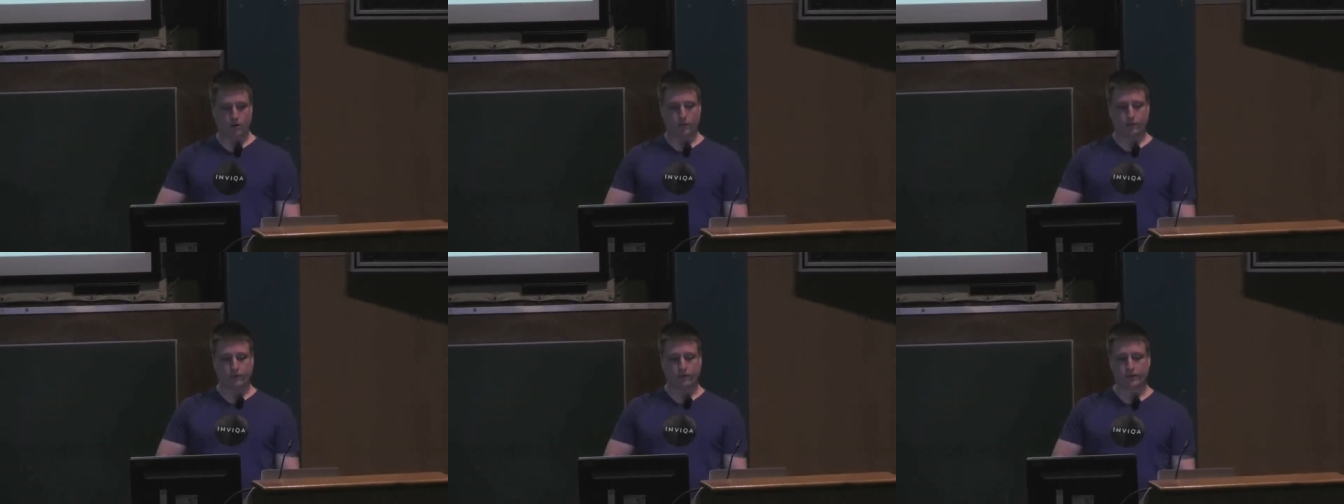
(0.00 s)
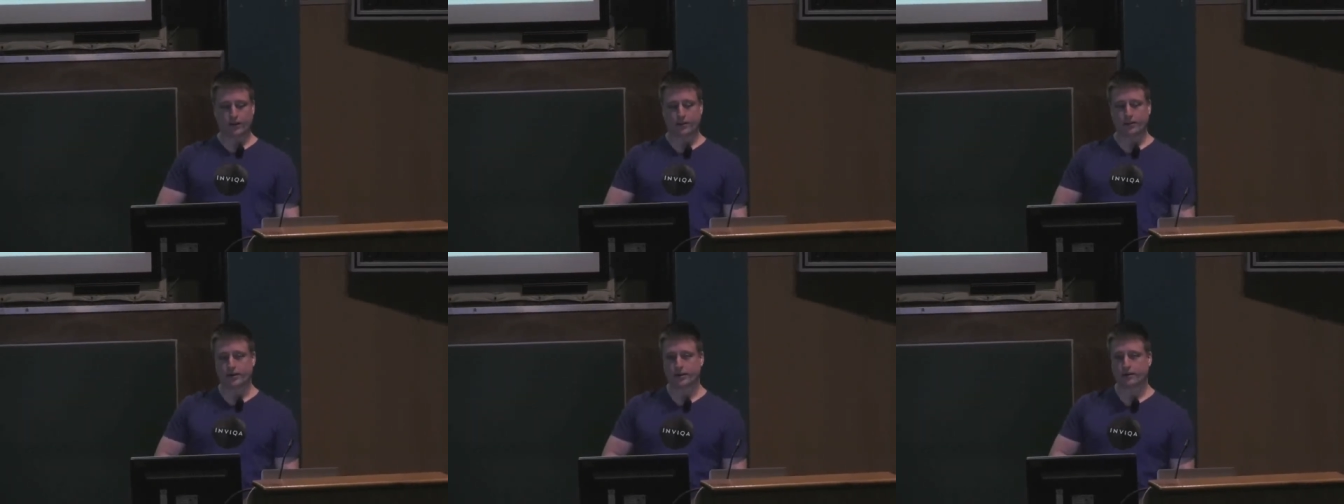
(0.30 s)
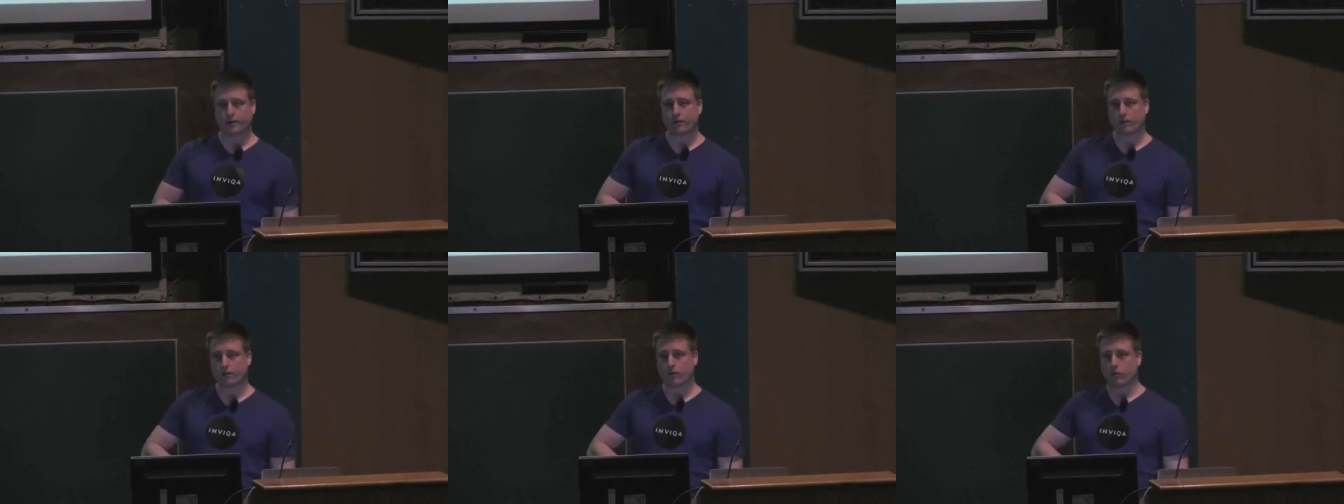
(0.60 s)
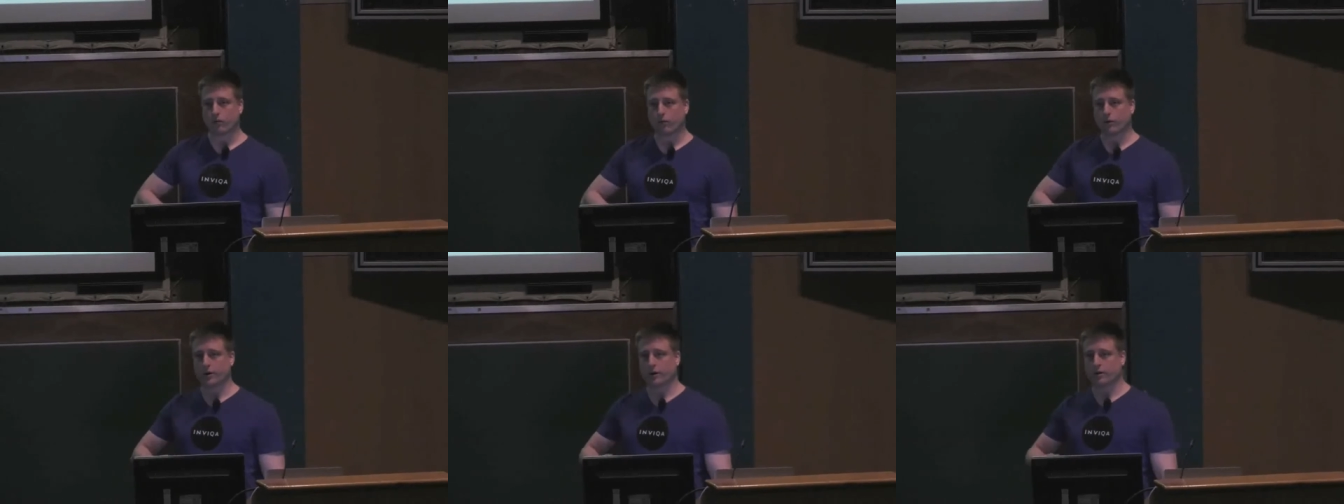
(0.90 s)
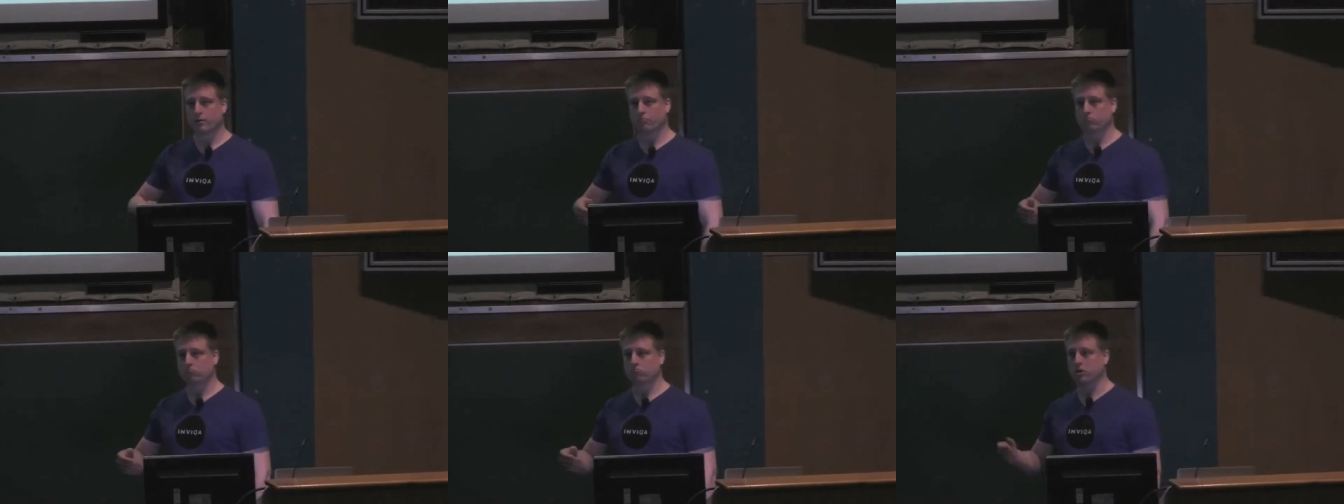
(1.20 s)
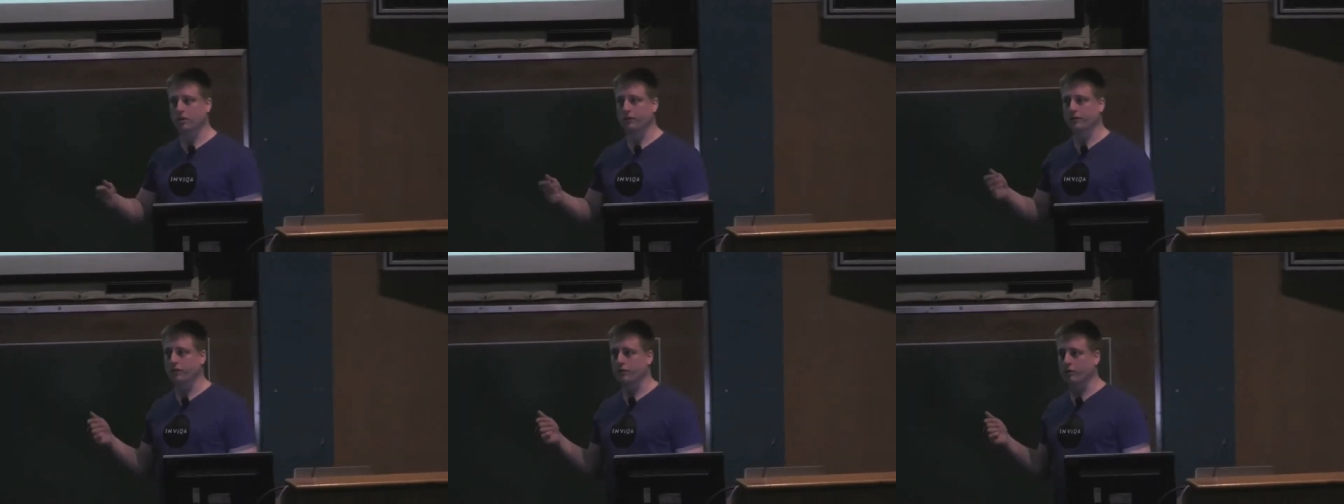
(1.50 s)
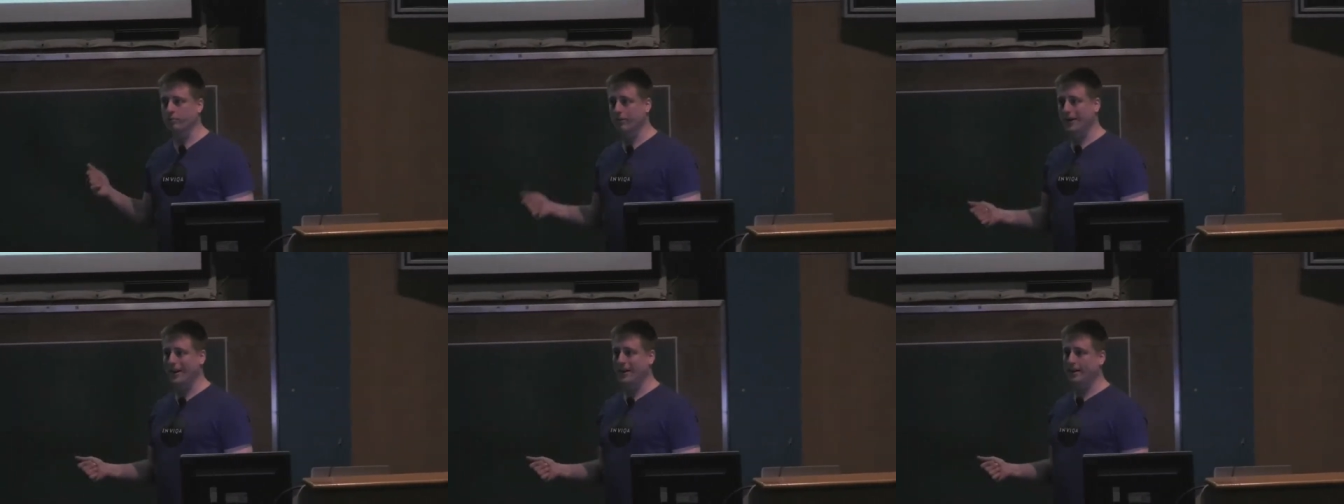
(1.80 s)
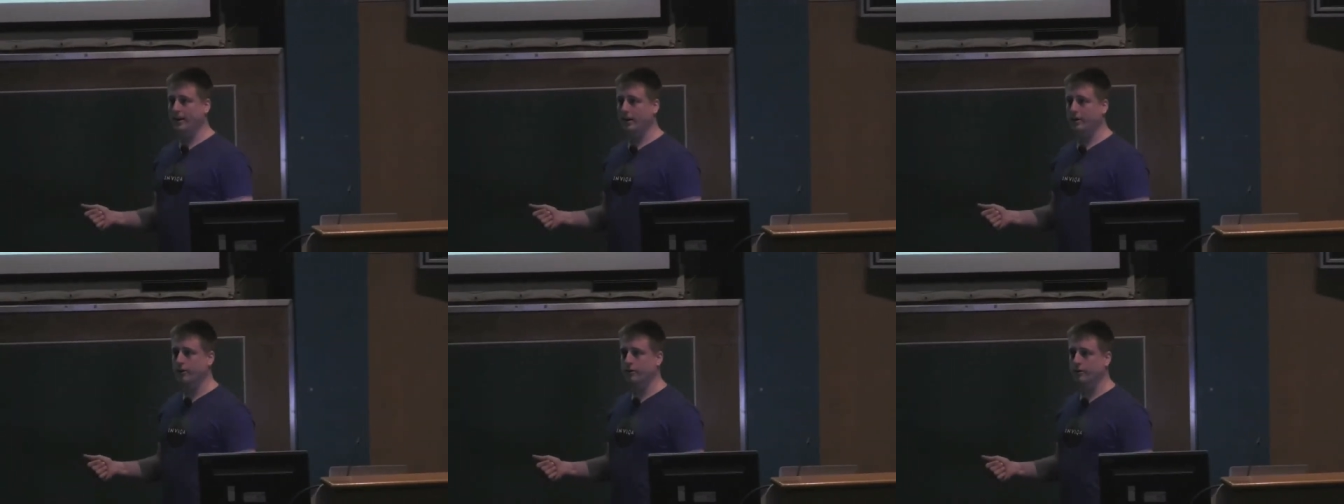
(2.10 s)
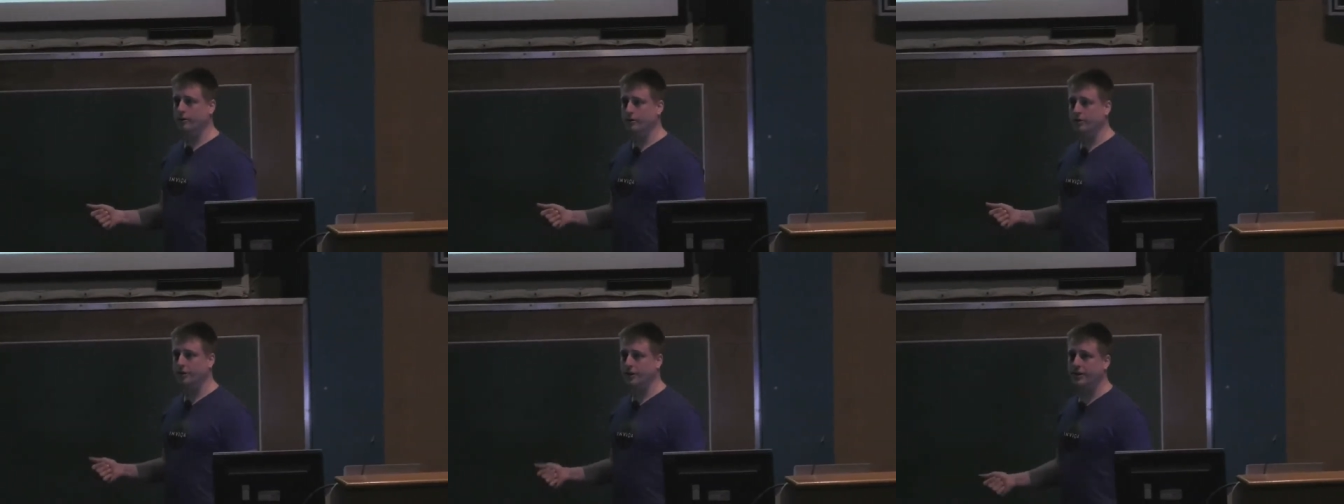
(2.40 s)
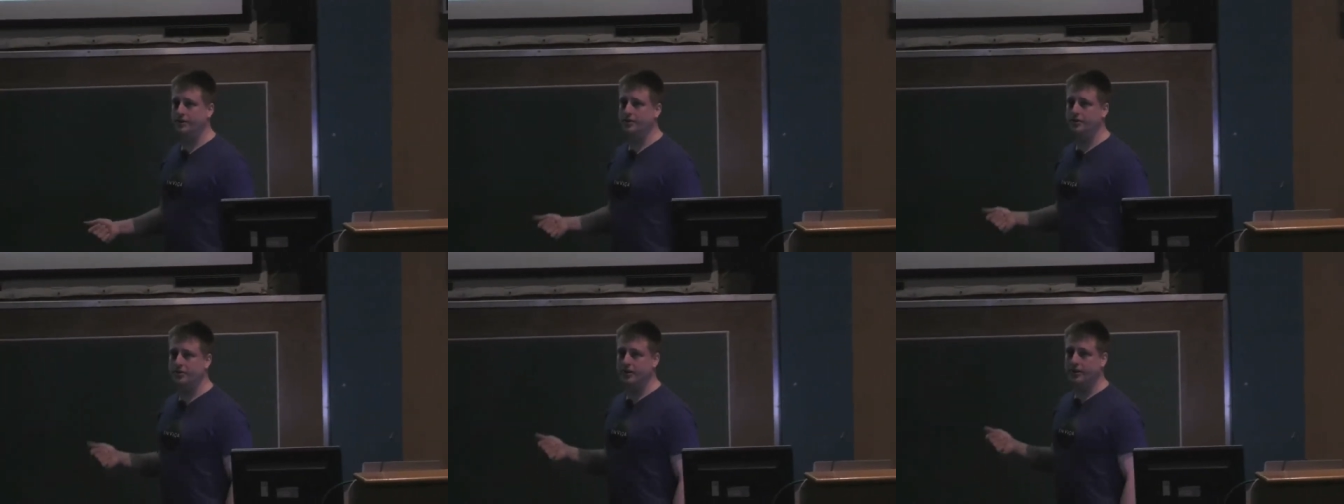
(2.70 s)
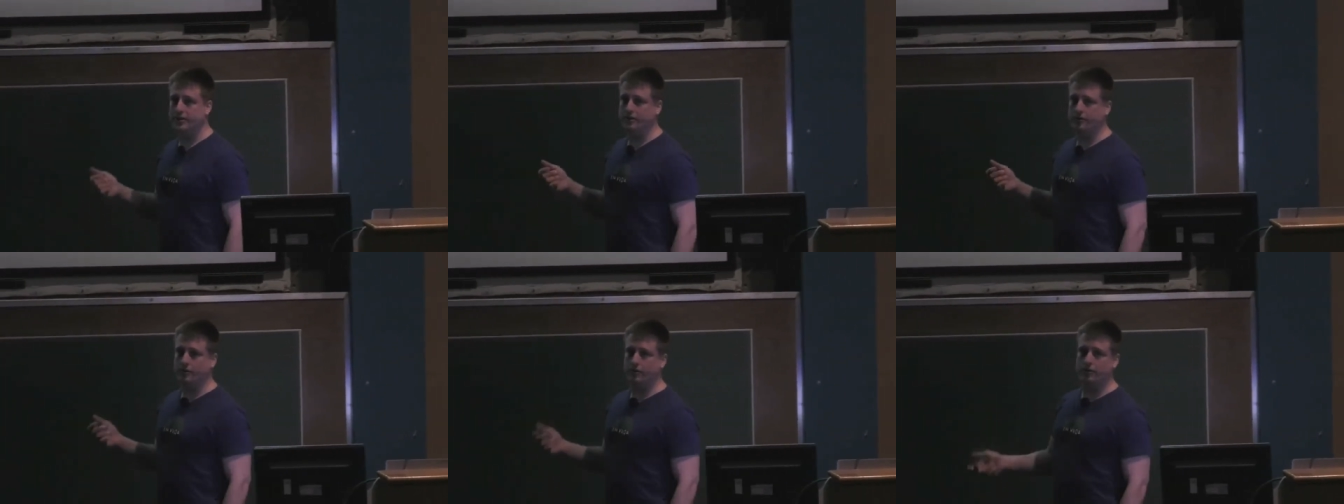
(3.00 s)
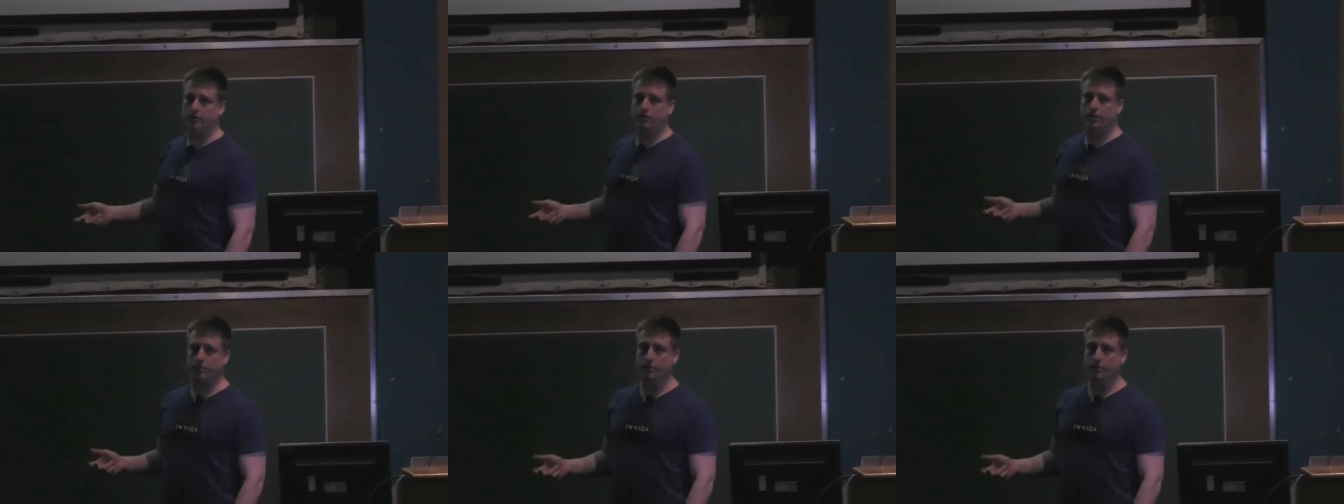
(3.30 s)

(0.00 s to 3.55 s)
We've seen that it's storing a sort of payload or change set or